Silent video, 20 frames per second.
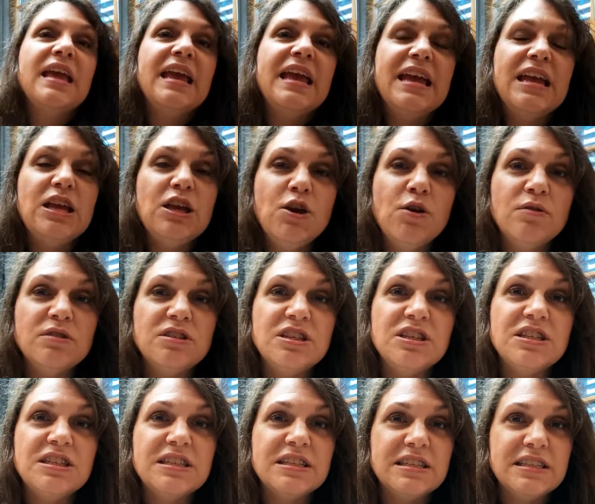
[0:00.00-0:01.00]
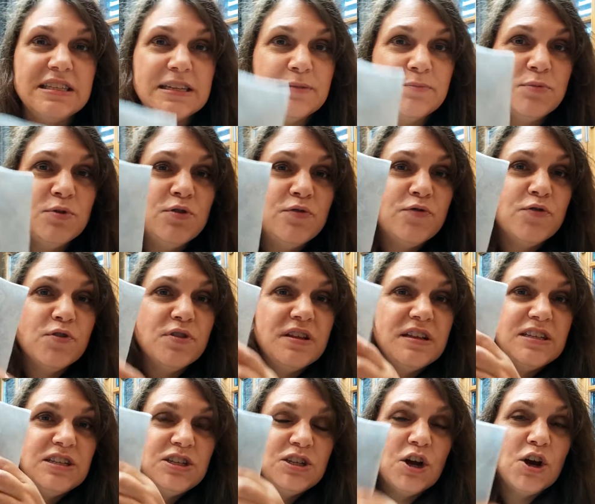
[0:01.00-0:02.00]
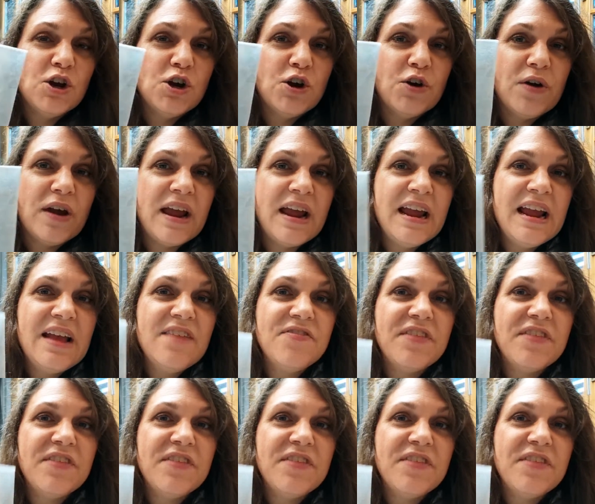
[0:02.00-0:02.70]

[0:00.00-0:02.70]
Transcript: it uses the symbol for this dark gray